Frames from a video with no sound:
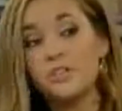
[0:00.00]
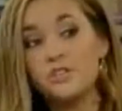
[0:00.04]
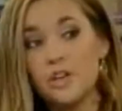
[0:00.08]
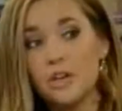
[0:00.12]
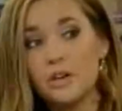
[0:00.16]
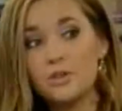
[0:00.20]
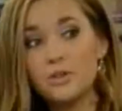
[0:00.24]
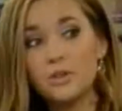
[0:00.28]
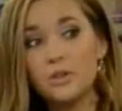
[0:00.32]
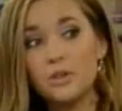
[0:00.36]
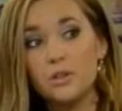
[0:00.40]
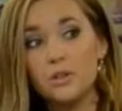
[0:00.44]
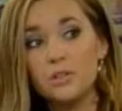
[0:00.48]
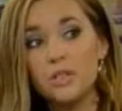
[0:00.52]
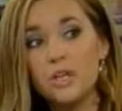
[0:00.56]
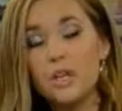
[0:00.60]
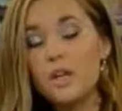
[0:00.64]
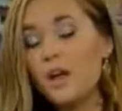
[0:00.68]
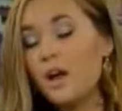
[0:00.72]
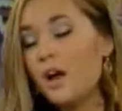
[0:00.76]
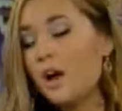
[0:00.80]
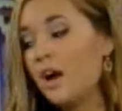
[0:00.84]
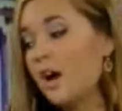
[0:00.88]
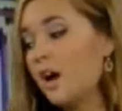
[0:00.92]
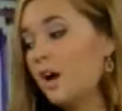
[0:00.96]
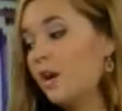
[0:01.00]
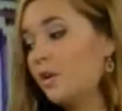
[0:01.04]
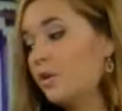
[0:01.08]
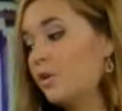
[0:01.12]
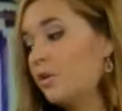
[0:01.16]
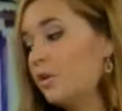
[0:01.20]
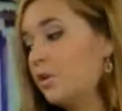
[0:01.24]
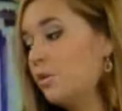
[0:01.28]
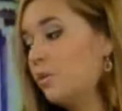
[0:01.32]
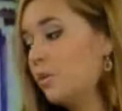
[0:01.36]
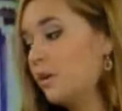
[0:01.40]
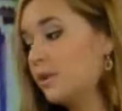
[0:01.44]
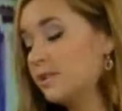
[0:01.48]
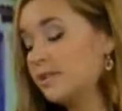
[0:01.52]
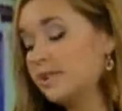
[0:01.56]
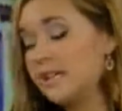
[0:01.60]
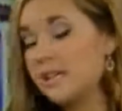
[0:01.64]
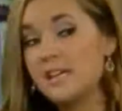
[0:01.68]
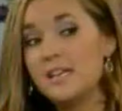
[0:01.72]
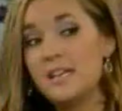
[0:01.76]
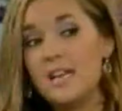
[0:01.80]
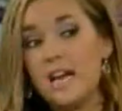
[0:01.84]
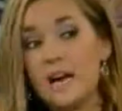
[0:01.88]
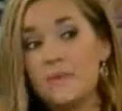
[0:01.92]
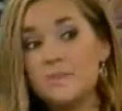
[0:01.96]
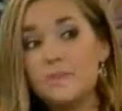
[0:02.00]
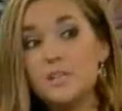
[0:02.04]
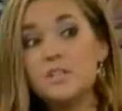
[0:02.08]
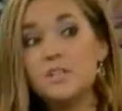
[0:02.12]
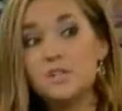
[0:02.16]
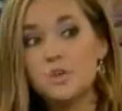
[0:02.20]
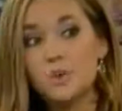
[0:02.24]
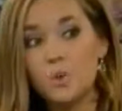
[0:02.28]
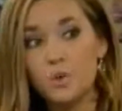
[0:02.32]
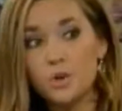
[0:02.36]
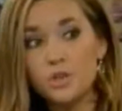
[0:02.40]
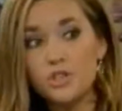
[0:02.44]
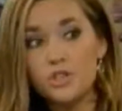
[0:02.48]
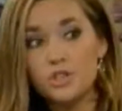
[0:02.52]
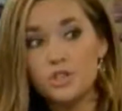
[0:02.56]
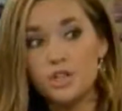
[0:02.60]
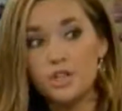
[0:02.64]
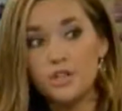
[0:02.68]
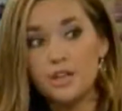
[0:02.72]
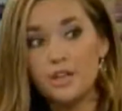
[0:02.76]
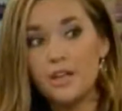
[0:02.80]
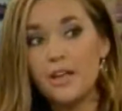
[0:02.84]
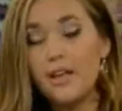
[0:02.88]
General who was kidnapped and tortured.